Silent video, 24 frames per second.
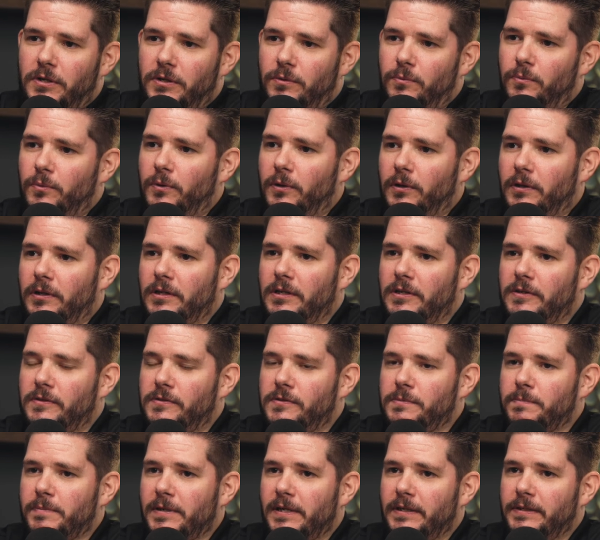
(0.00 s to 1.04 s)
really
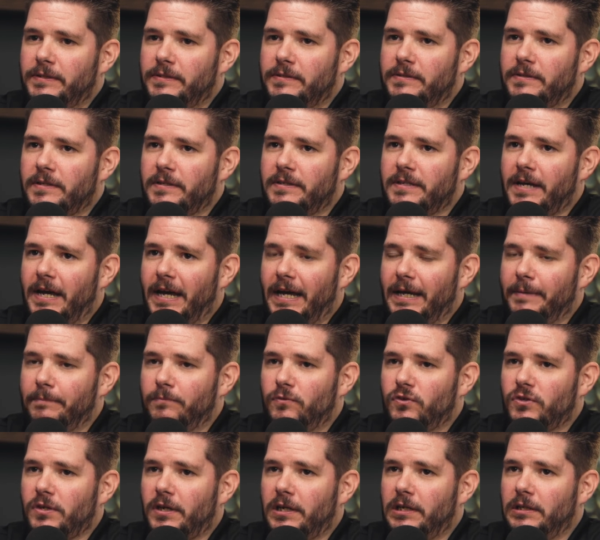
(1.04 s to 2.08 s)
spends the time
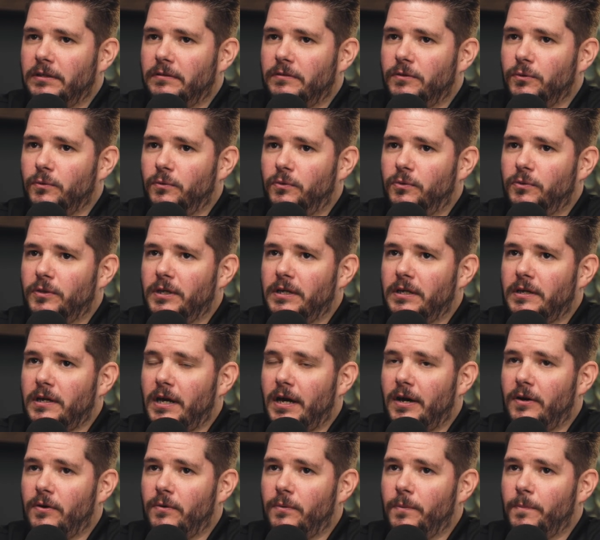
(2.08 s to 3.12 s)
trying to think
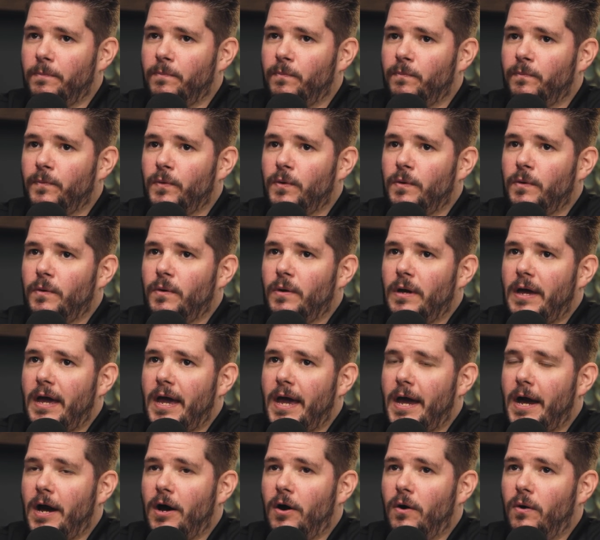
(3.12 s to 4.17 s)
out
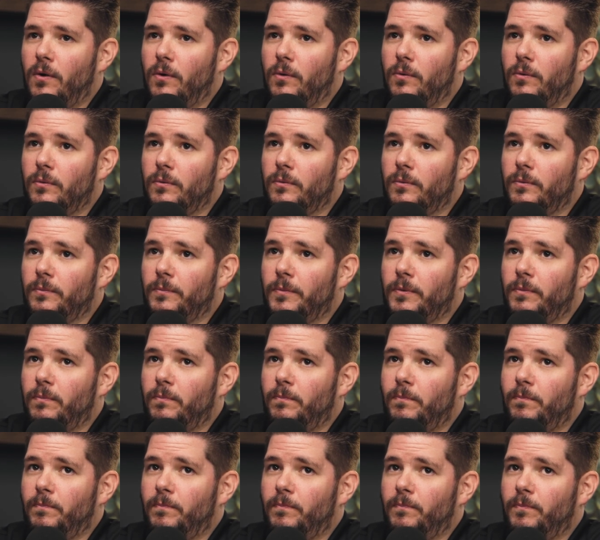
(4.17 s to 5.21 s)
how
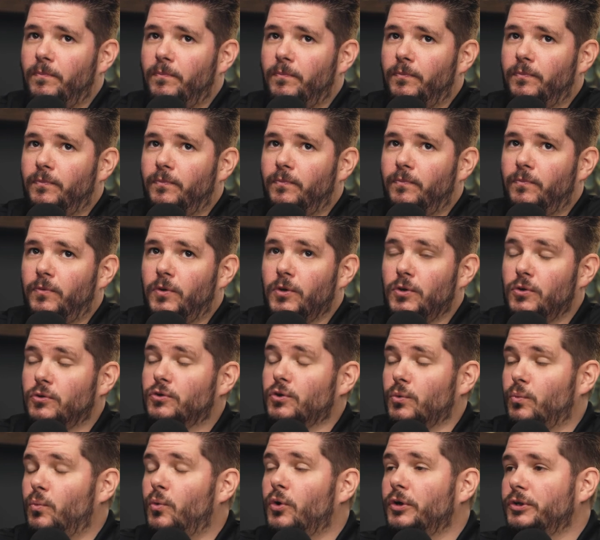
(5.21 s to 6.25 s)
the user
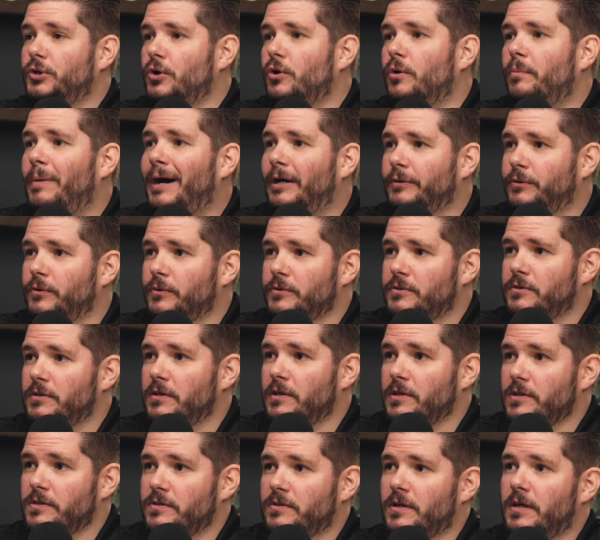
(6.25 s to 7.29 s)
would go about those
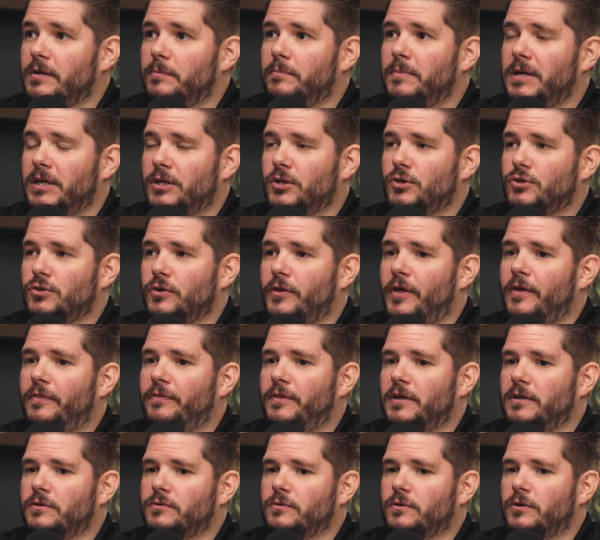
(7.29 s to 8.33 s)
things, like making sure that
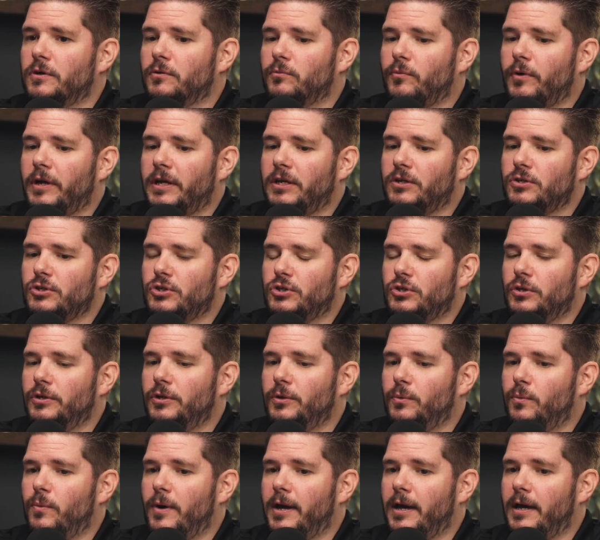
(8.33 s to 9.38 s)
things are arranged in
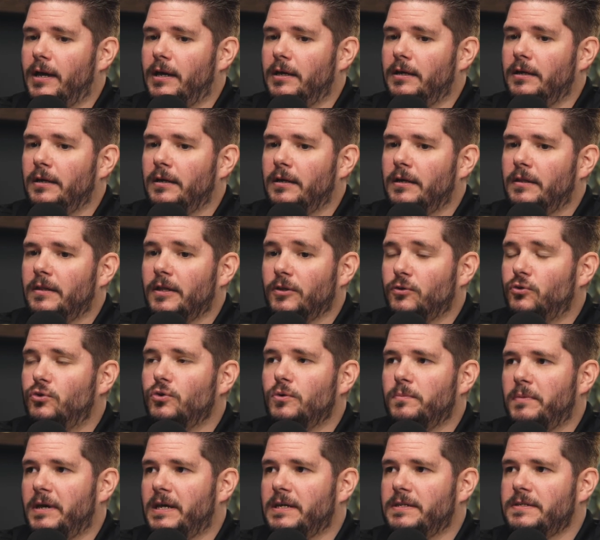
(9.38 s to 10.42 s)
a way that do
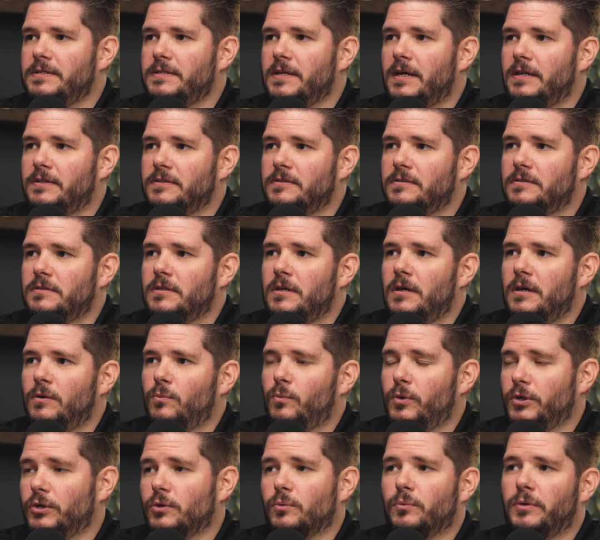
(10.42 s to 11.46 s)
make sense
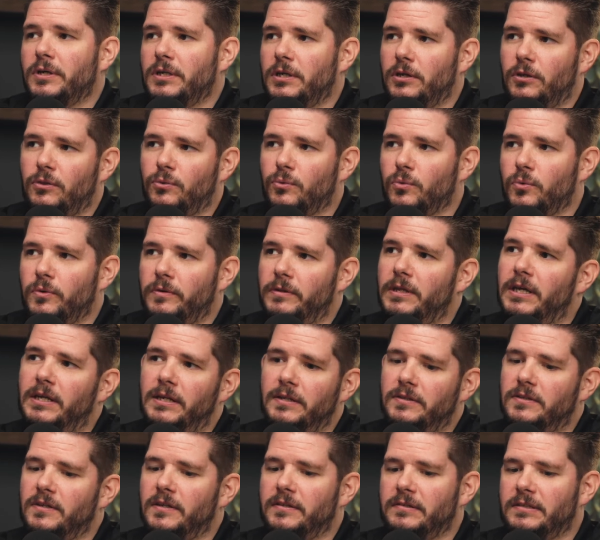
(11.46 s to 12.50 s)
when you're reading through it, that
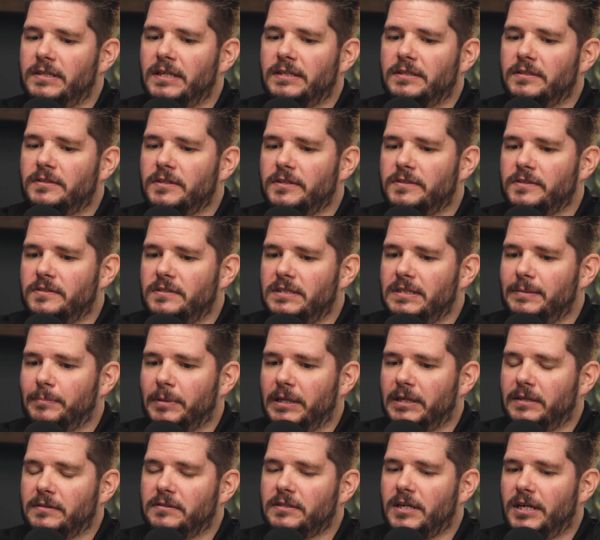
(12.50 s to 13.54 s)
it doesn't seem
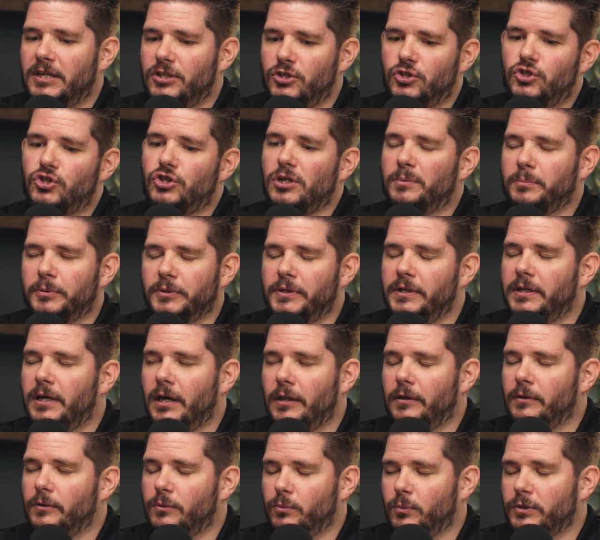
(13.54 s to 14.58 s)
like it's kind of just jumbled
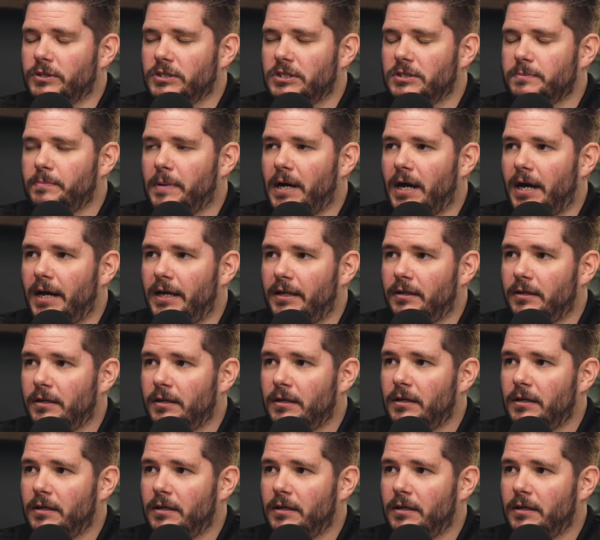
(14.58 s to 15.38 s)
together in one spot,